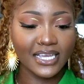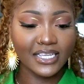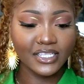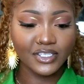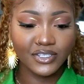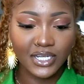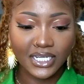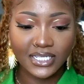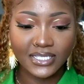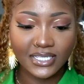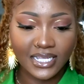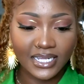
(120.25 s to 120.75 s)
are
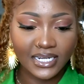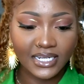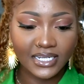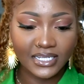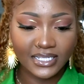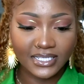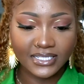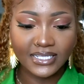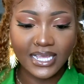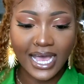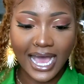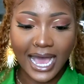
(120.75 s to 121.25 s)
interested in
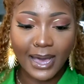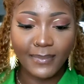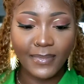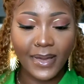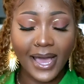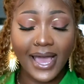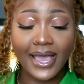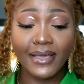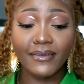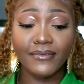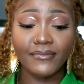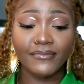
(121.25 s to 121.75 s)
this app
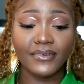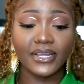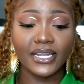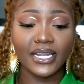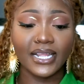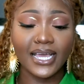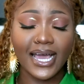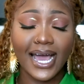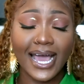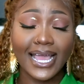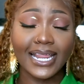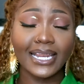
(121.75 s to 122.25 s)
i
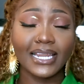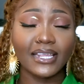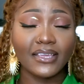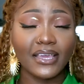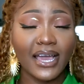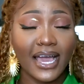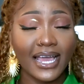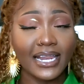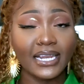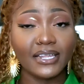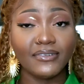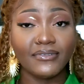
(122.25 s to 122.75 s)
really highly
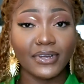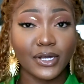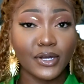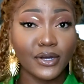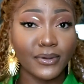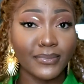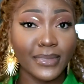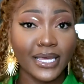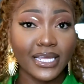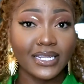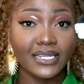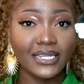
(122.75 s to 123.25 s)
highly
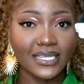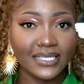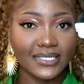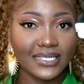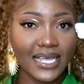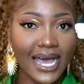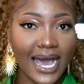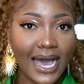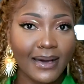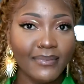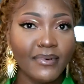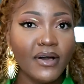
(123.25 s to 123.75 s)
recommend
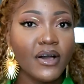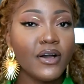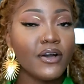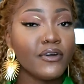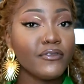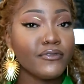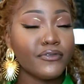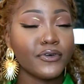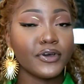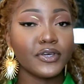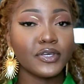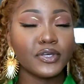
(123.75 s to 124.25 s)
this app
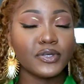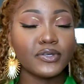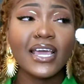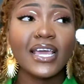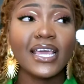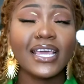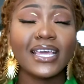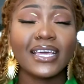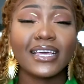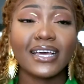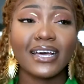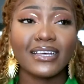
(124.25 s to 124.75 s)
for you
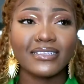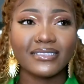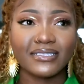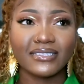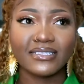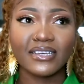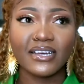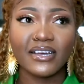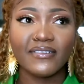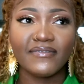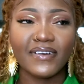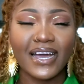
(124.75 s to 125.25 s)
it can
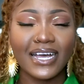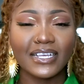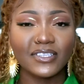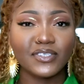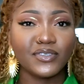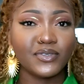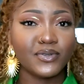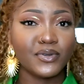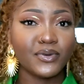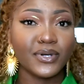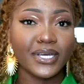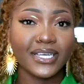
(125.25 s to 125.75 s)
serve
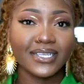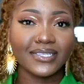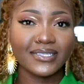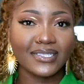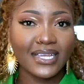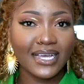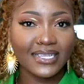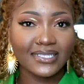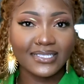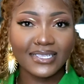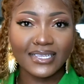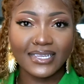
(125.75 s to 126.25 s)
as you know a
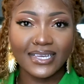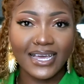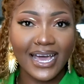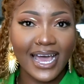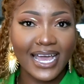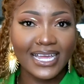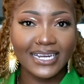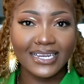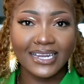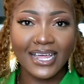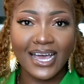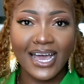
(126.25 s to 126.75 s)
starting
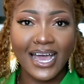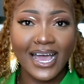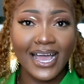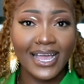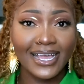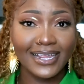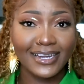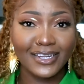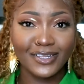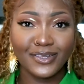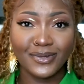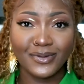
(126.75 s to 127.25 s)

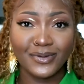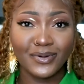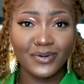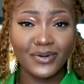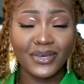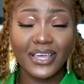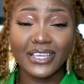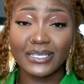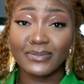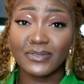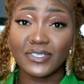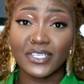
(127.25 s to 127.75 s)
guideline you
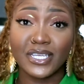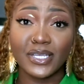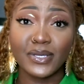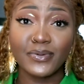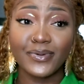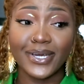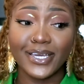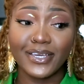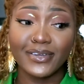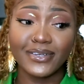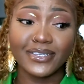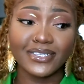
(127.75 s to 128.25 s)
know especially
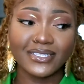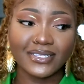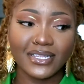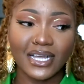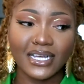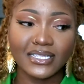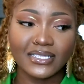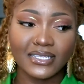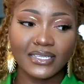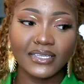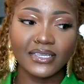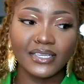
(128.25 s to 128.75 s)
when you're
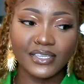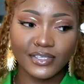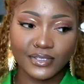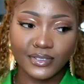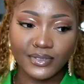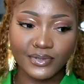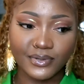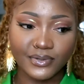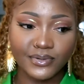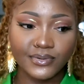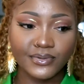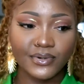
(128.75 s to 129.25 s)
starting
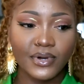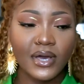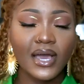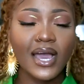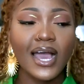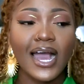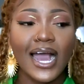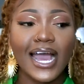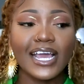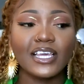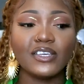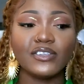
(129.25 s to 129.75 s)
keto
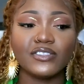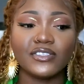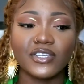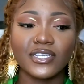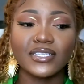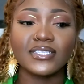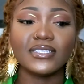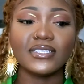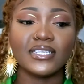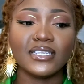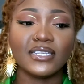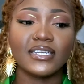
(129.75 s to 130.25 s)
and you
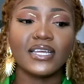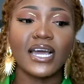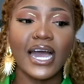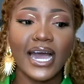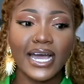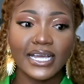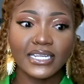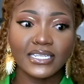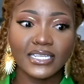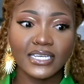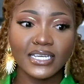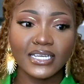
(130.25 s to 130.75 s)
just need
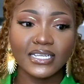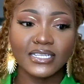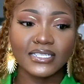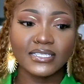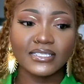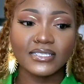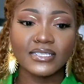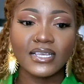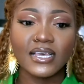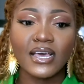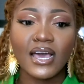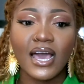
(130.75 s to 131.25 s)

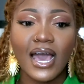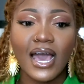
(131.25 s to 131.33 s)
guidance